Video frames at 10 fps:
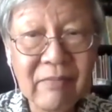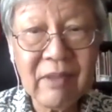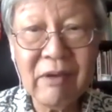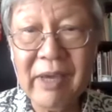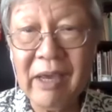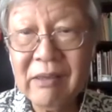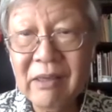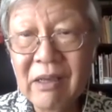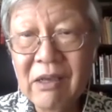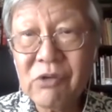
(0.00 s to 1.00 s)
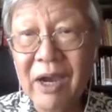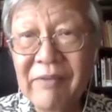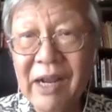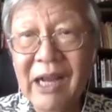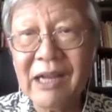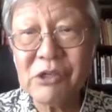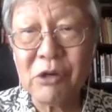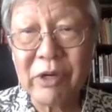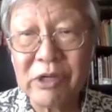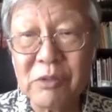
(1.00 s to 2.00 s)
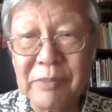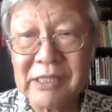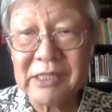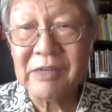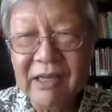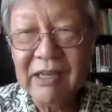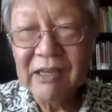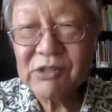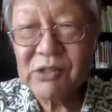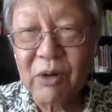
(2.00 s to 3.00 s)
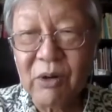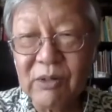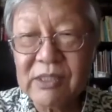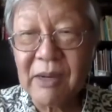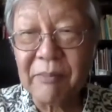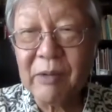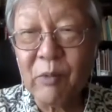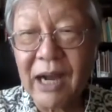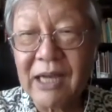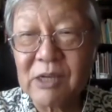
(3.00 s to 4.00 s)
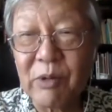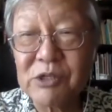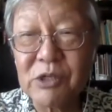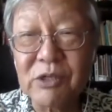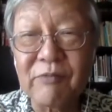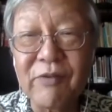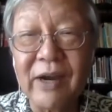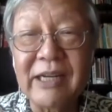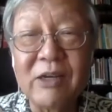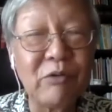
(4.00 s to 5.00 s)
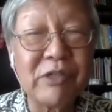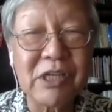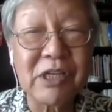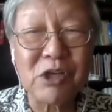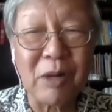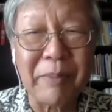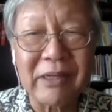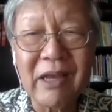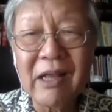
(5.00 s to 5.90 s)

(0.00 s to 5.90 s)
Okay? So I haven't had to answer your question, but it's difficult. So somebody will ask a question on finding good research topic.